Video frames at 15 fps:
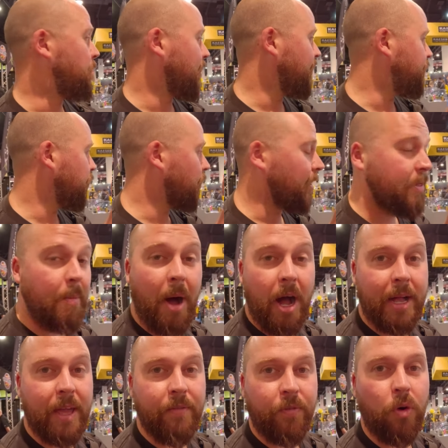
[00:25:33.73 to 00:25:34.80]
But if you're in the
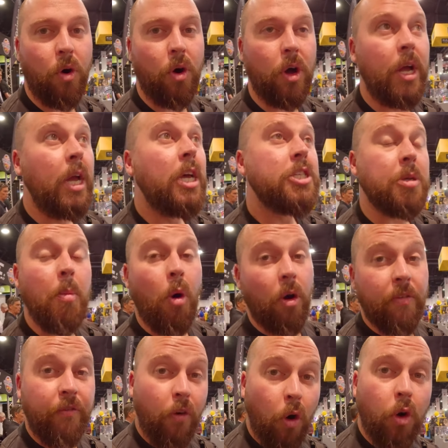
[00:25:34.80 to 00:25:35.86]
market for some more
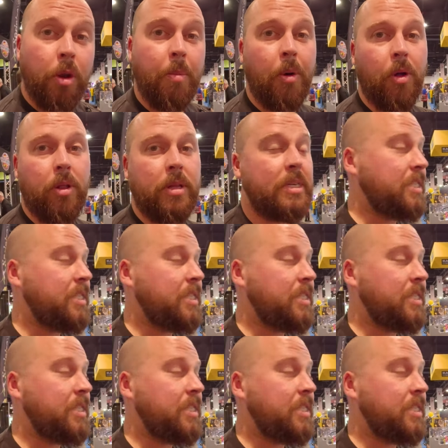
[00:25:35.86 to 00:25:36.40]
affordable